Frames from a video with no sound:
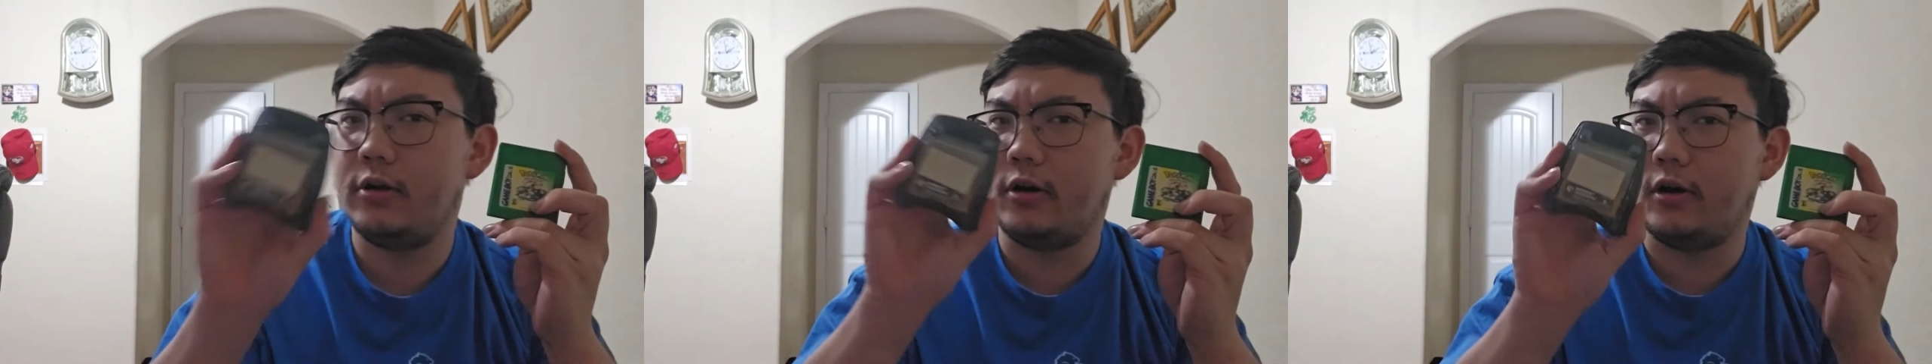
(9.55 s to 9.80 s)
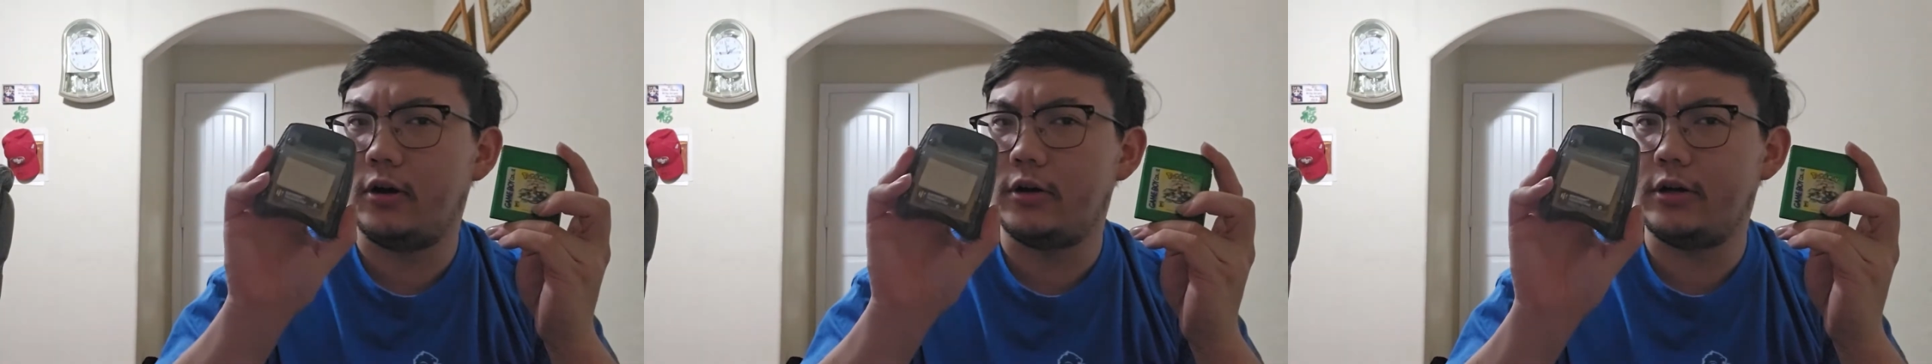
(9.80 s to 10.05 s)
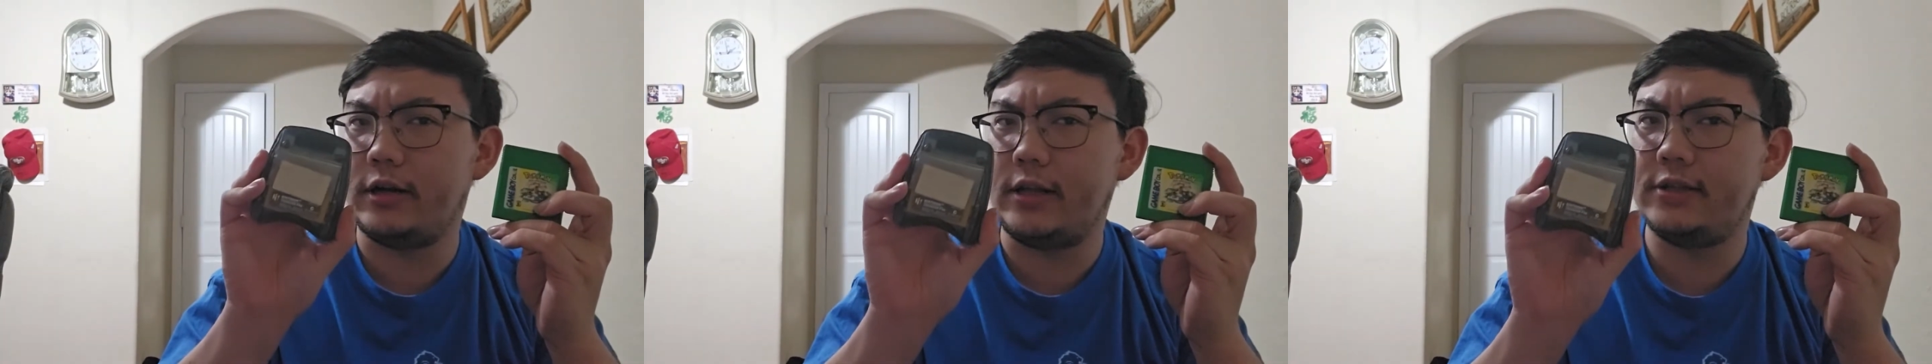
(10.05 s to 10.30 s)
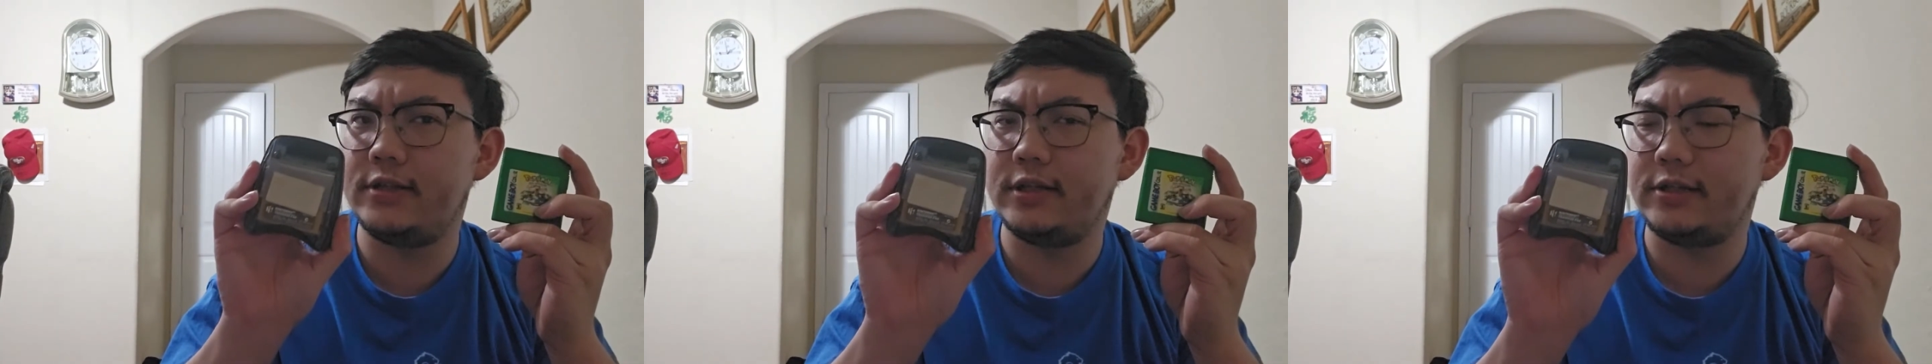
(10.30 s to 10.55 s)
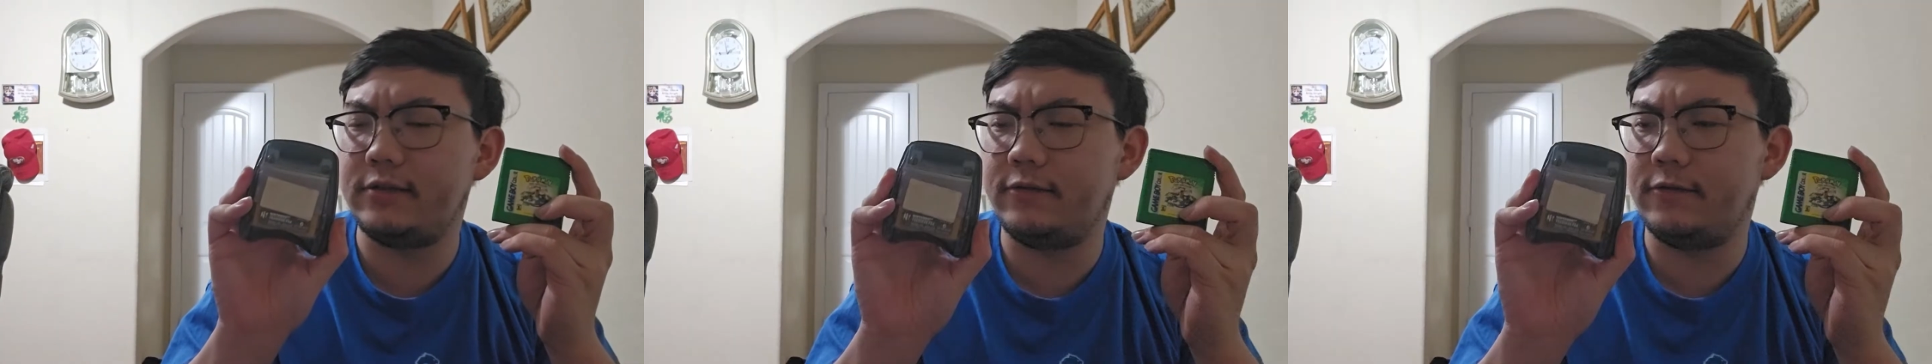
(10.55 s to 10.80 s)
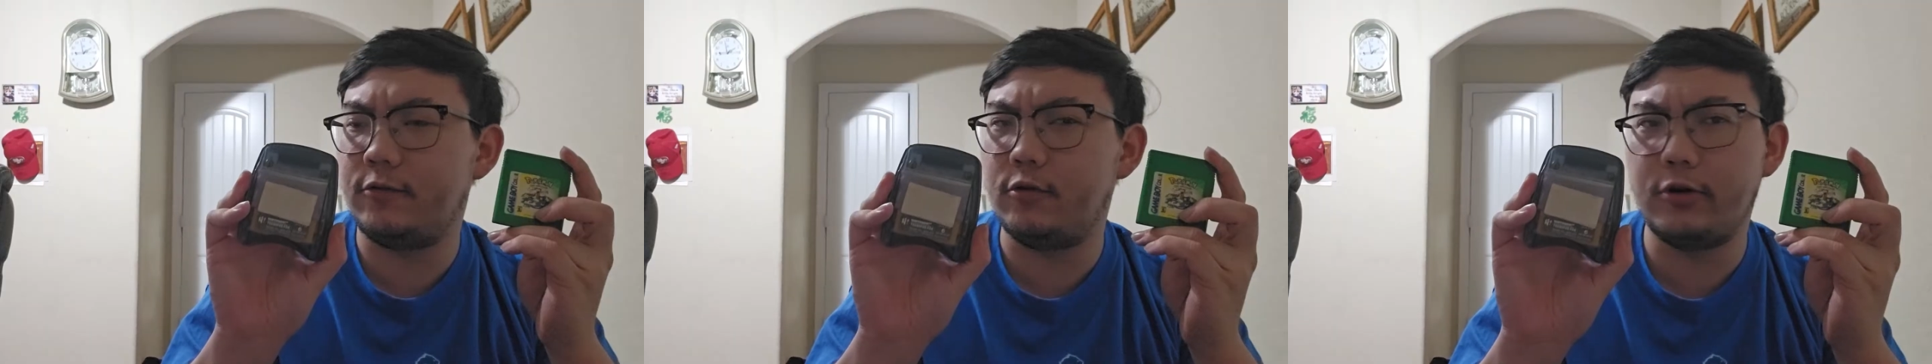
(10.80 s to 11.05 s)
on an
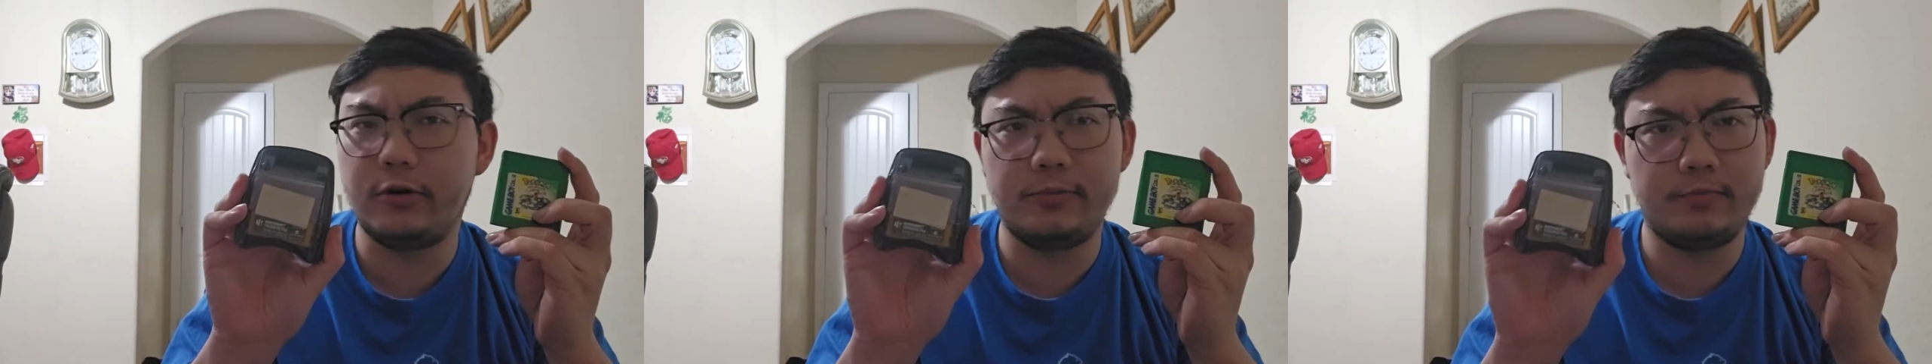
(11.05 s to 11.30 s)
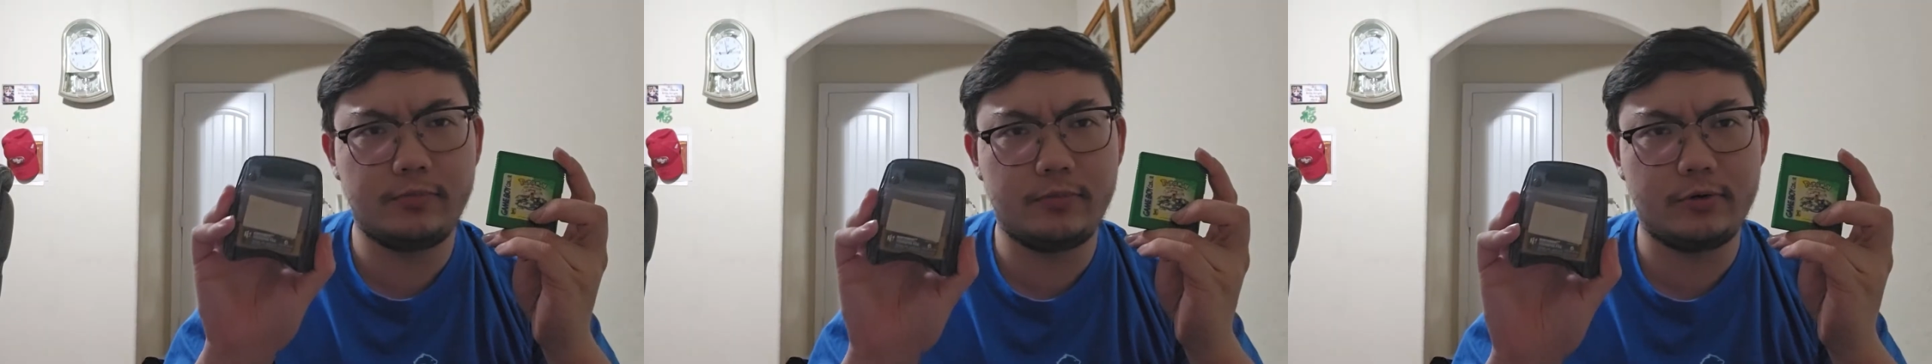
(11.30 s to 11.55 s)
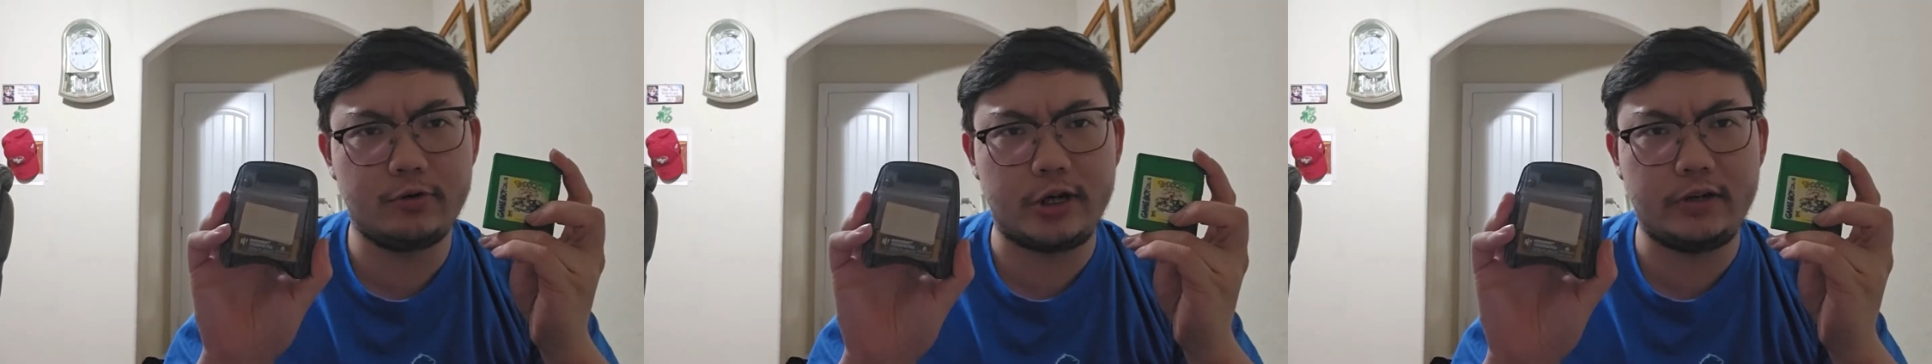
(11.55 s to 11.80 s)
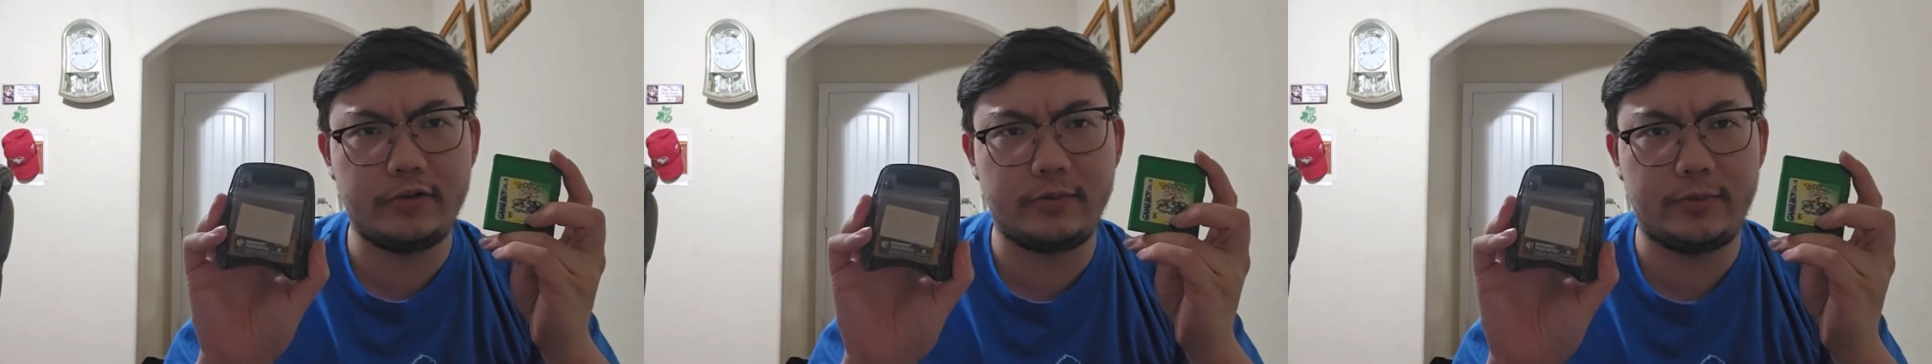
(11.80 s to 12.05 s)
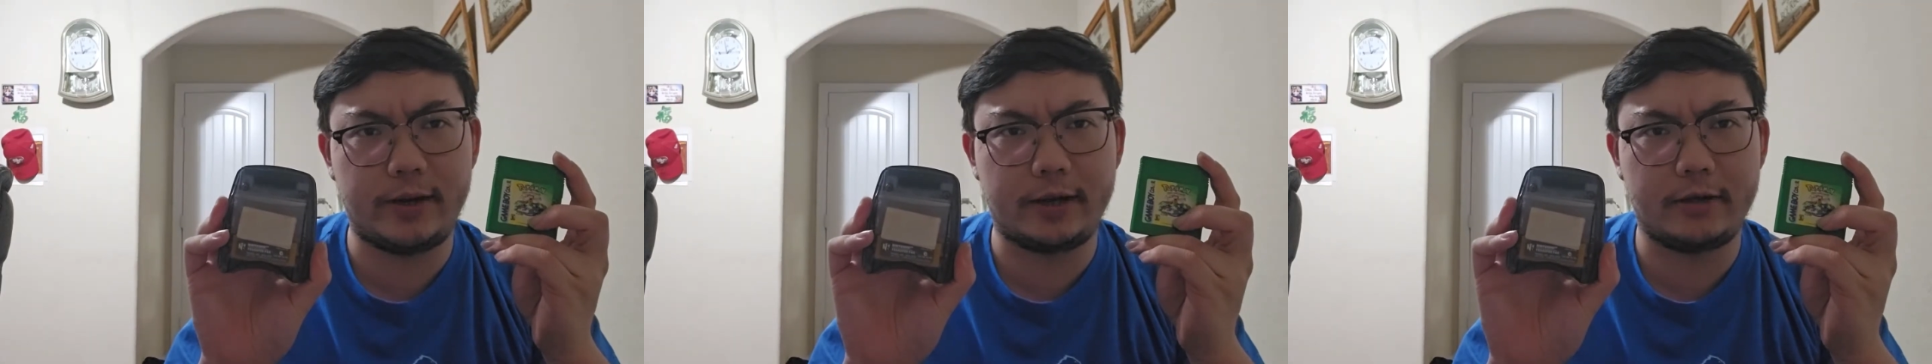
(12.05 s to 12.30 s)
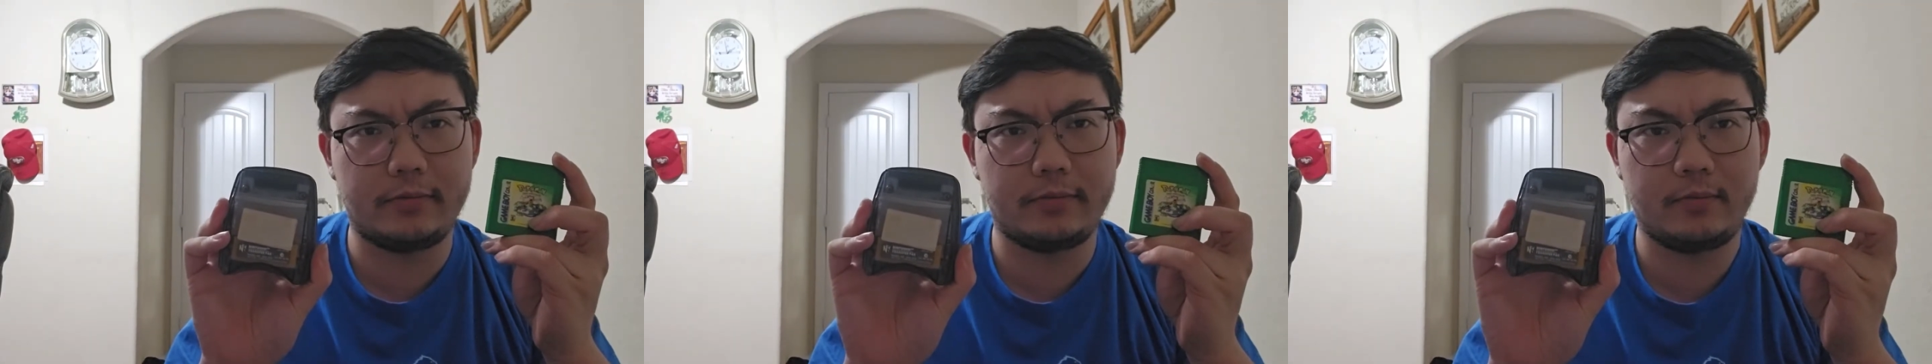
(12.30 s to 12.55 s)
N64 transfer pack.
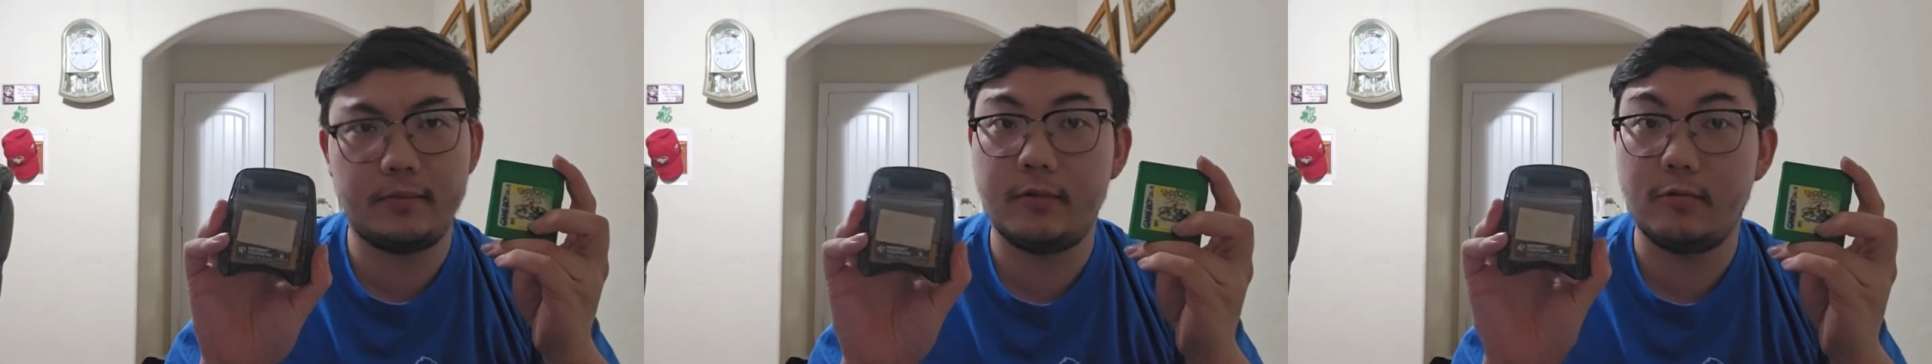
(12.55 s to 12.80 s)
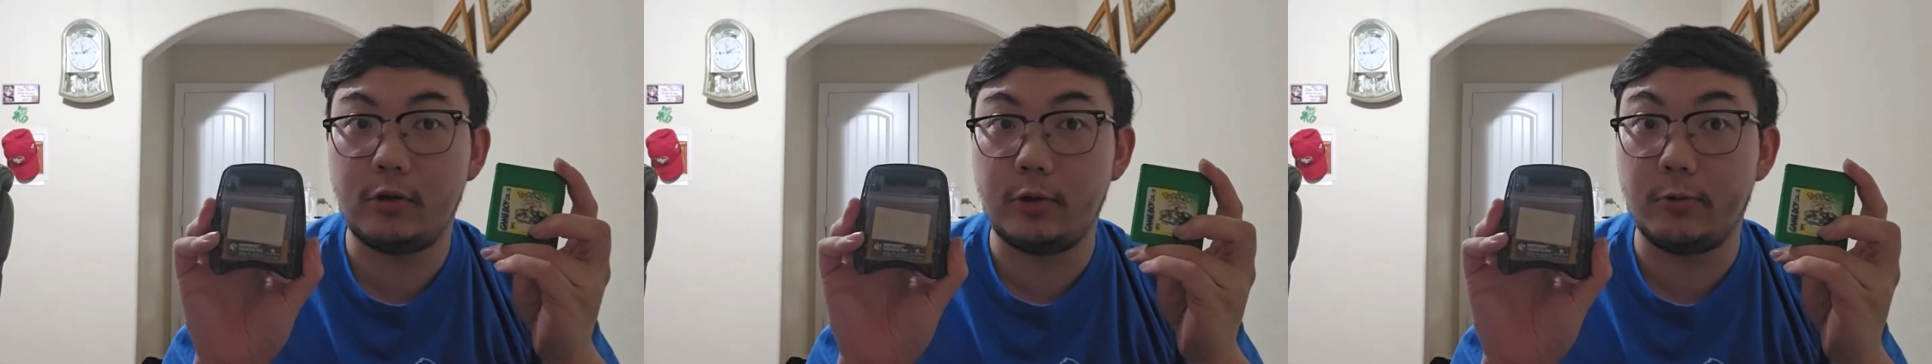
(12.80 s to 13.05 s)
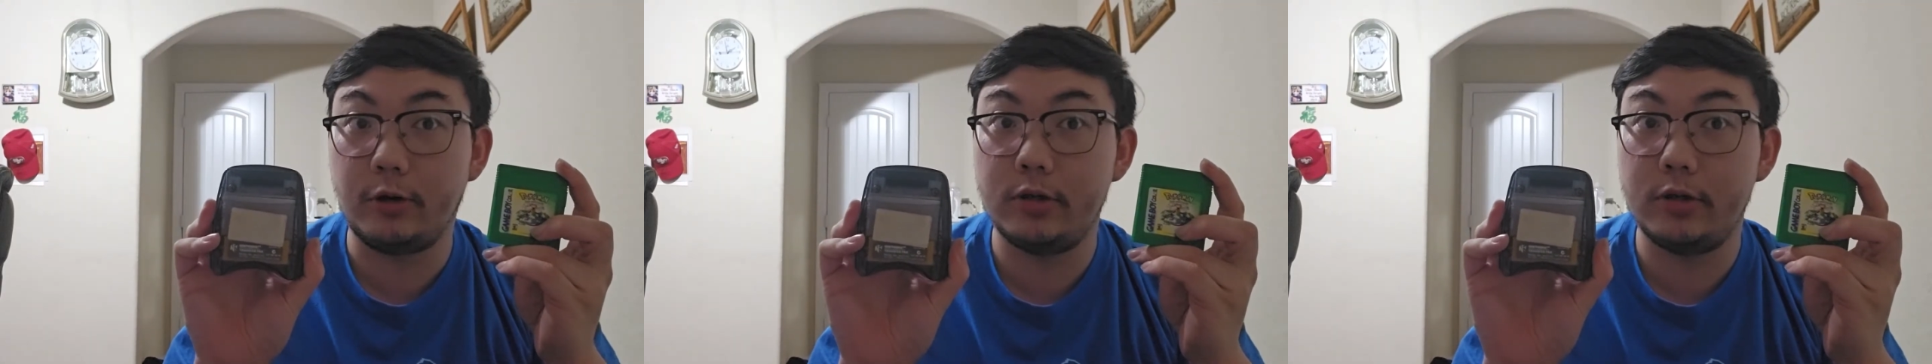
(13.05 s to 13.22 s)
Will it work?